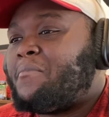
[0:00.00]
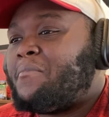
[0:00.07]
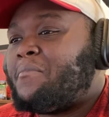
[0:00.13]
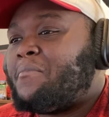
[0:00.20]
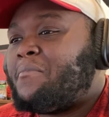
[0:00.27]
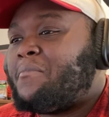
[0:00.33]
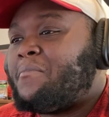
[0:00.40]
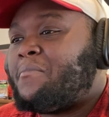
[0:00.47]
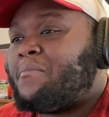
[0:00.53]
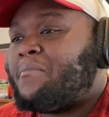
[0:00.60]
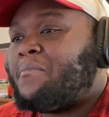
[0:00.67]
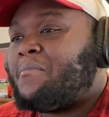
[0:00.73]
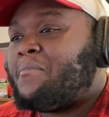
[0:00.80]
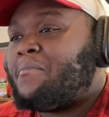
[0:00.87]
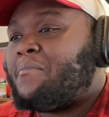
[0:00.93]

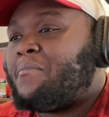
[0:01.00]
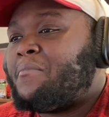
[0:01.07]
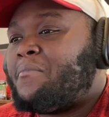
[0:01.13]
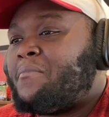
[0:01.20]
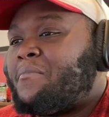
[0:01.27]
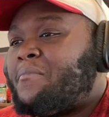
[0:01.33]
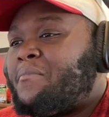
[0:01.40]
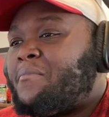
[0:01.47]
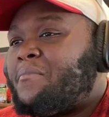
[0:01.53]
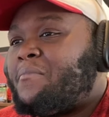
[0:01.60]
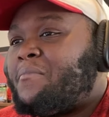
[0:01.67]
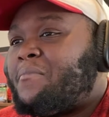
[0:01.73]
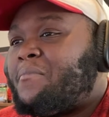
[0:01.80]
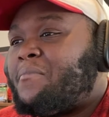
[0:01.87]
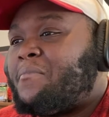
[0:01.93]

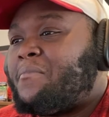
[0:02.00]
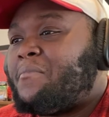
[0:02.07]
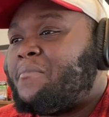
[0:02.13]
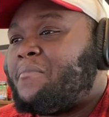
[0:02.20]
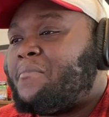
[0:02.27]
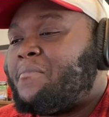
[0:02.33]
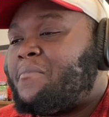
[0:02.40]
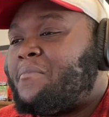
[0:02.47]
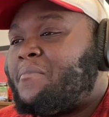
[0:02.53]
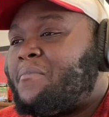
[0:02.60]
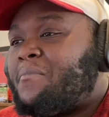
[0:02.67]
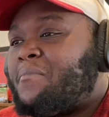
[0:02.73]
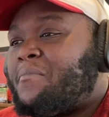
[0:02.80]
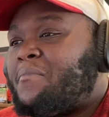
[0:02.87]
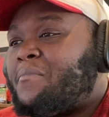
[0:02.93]

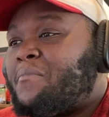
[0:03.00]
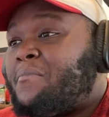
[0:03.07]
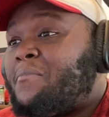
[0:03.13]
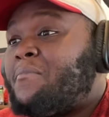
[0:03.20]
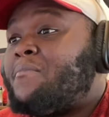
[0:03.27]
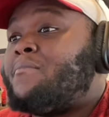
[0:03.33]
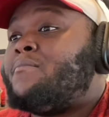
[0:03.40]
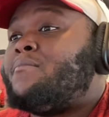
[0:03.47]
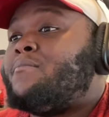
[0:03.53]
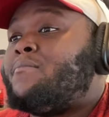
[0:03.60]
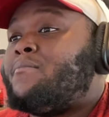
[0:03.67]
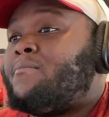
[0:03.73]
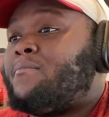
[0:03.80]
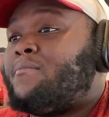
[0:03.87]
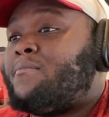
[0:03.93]

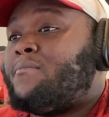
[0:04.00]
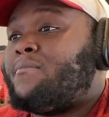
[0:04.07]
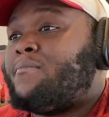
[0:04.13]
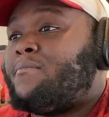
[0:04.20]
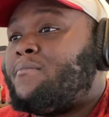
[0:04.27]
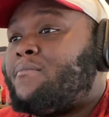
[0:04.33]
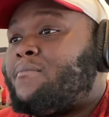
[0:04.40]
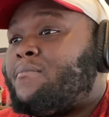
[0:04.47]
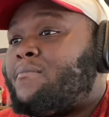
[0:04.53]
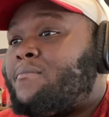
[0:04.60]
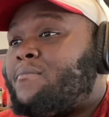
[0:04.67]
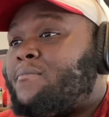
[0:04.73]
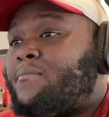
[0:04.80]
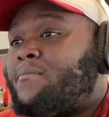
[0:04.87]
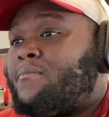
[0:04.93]

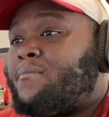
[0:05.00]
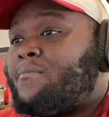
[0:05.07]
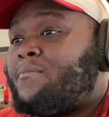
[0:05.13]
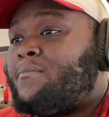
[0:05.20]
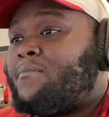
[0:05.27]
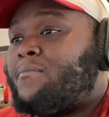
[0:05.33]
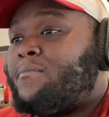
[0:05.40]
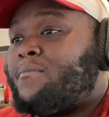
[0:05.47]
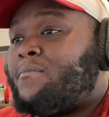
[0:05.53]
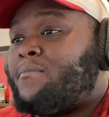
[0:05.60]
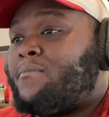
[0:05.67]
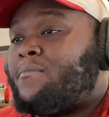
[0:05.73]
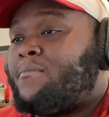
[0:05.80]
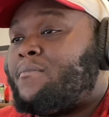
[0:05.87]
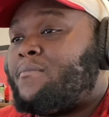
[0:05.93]

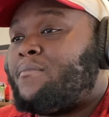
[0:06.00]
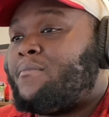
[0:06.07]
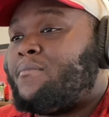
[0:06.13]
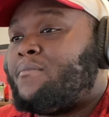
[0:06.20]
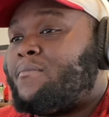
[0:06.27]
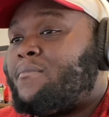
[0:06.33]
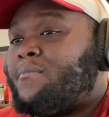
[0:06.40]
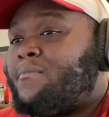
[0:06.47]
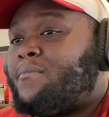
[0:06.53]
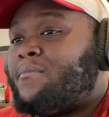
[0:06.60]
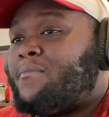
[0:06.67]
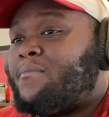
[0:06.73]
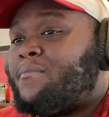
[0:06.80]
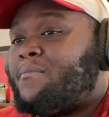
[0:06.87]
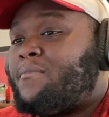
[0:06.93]

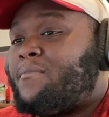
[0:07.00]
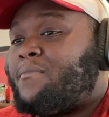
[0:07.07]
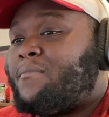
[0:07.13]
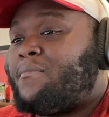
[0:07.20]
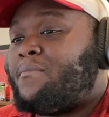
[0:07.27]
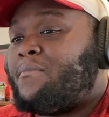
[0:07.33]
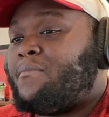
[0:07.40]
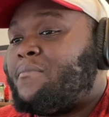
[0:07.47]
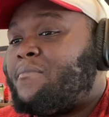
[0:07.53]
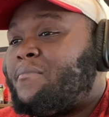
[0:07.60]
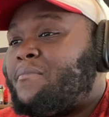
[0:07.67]
(silence)